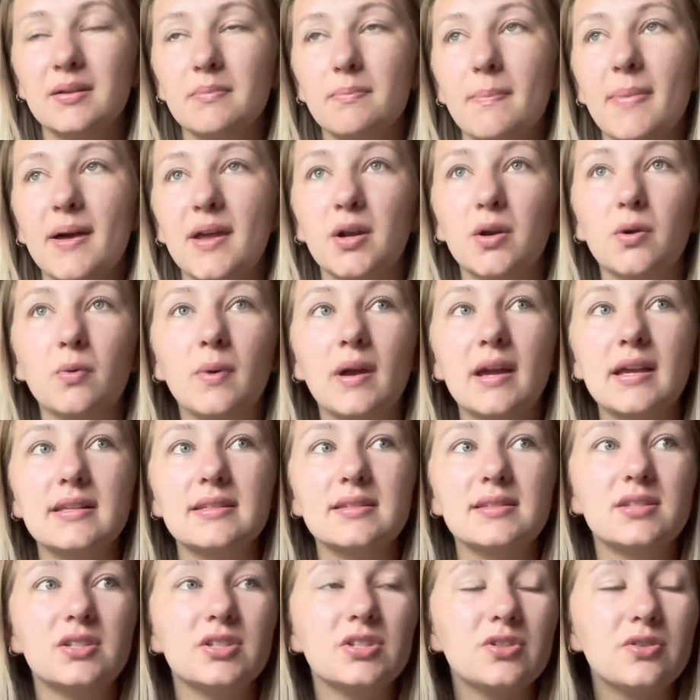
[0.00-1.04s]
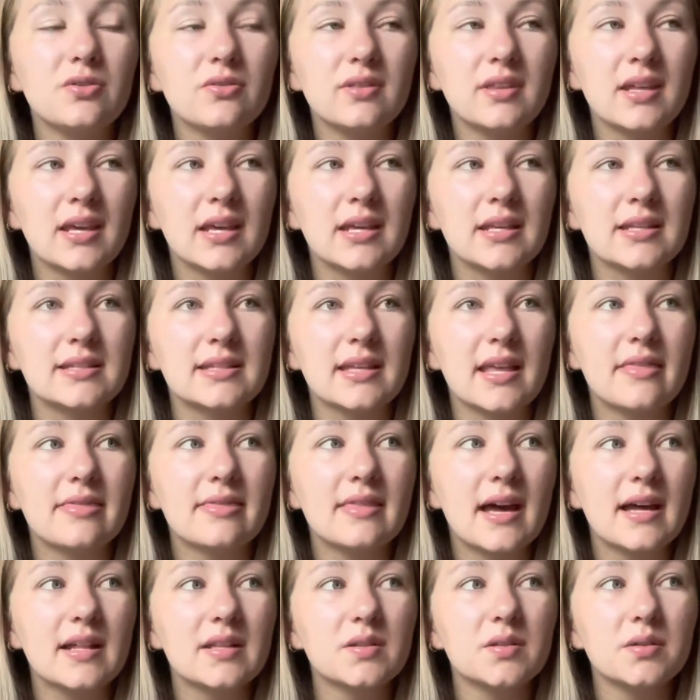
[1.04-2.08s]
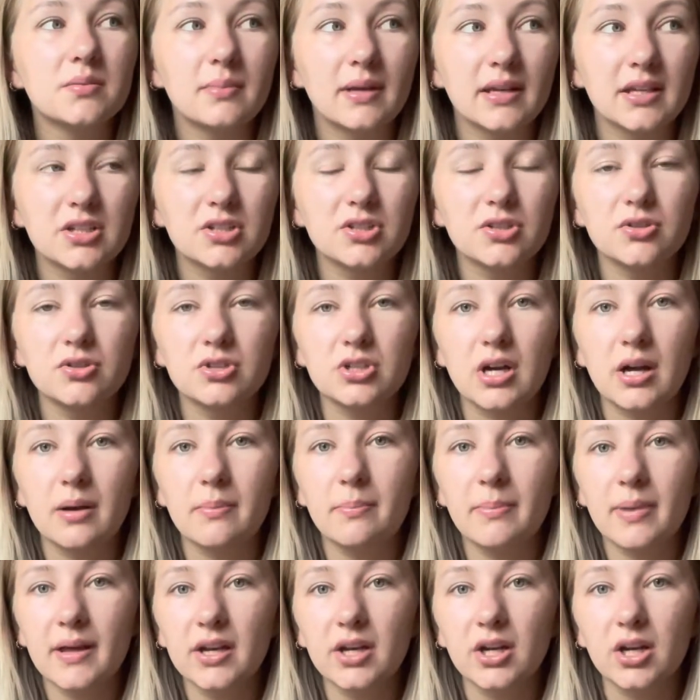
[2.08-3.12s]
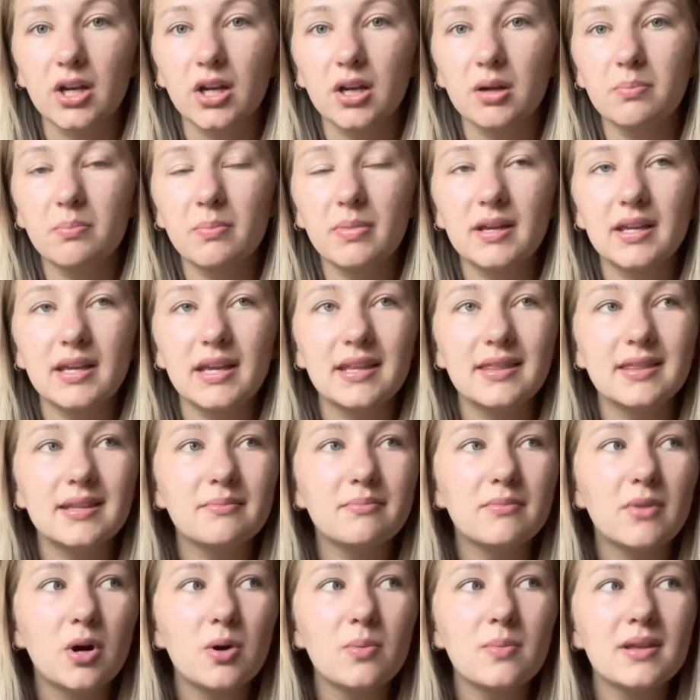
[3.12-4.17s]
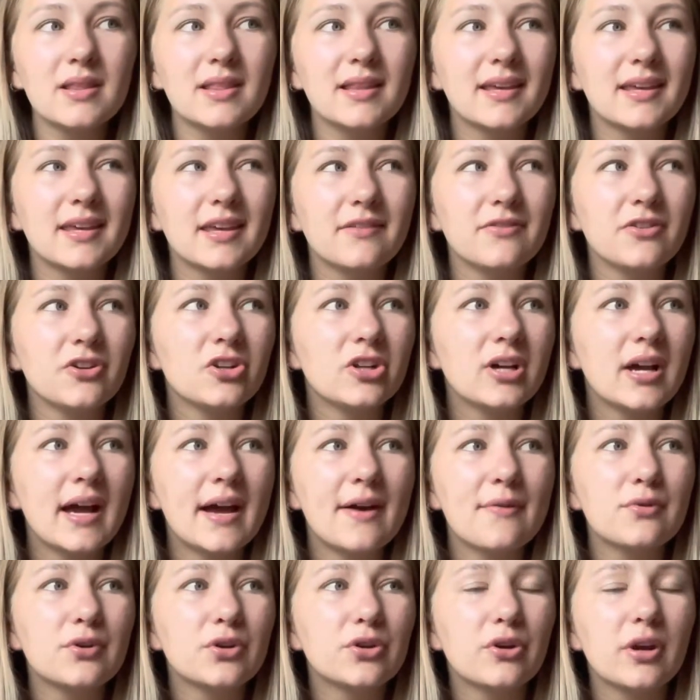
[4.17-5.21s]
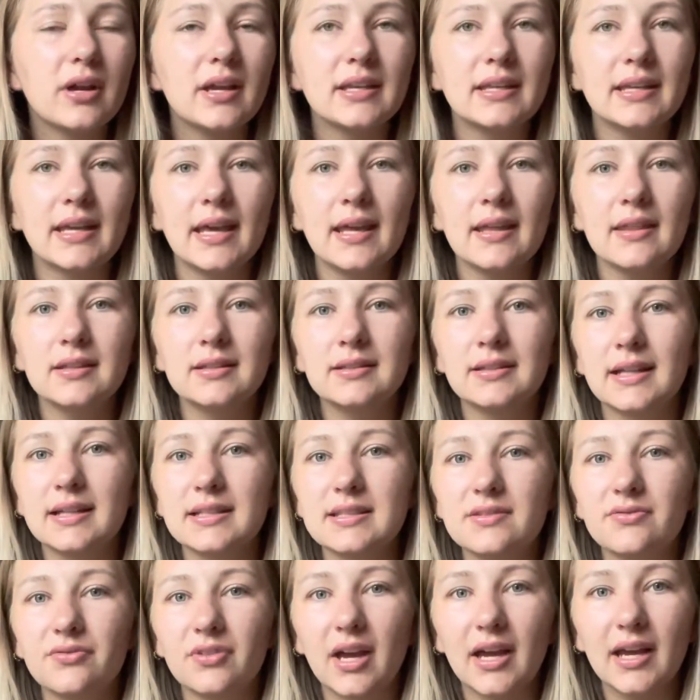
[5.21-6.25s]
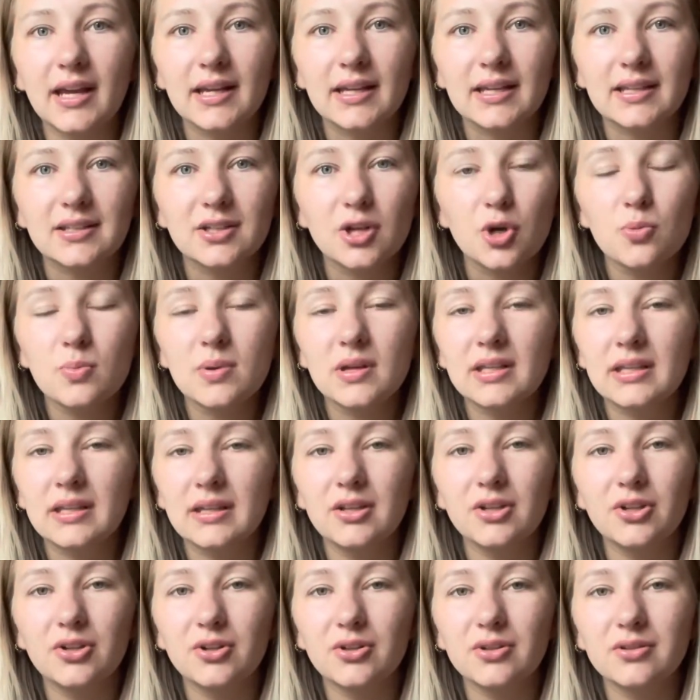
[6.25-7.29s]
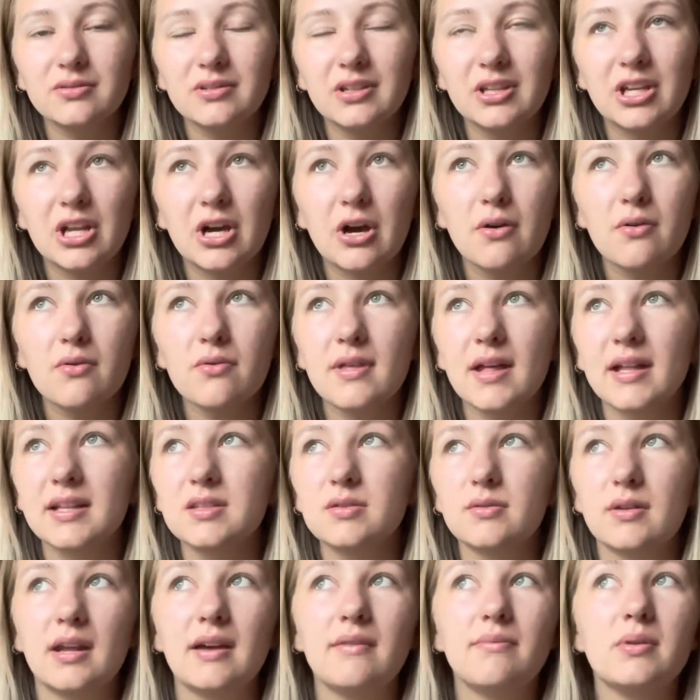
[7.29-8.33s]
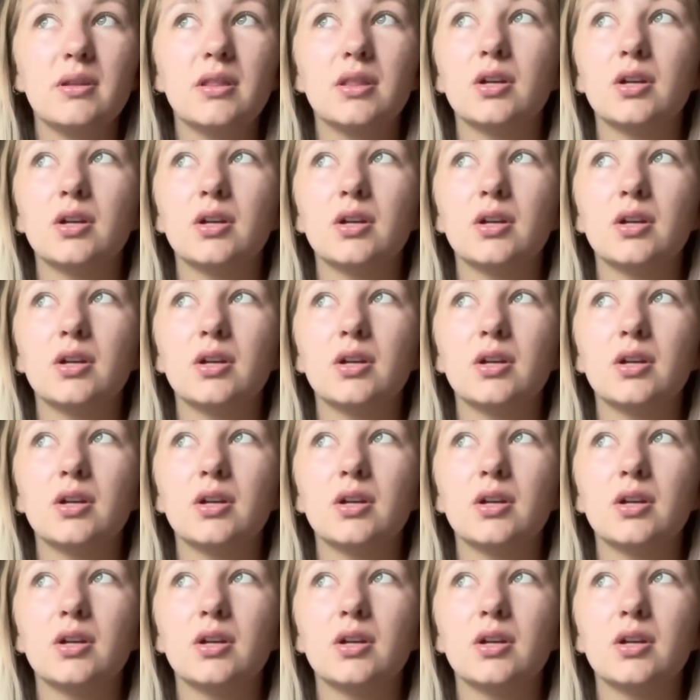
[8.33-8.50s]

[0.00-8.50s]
better ways to do things, and that's what makes your job better. But in the moment, like, if you're not having a great day, then that's fine, no big deal, you know. That's what I've been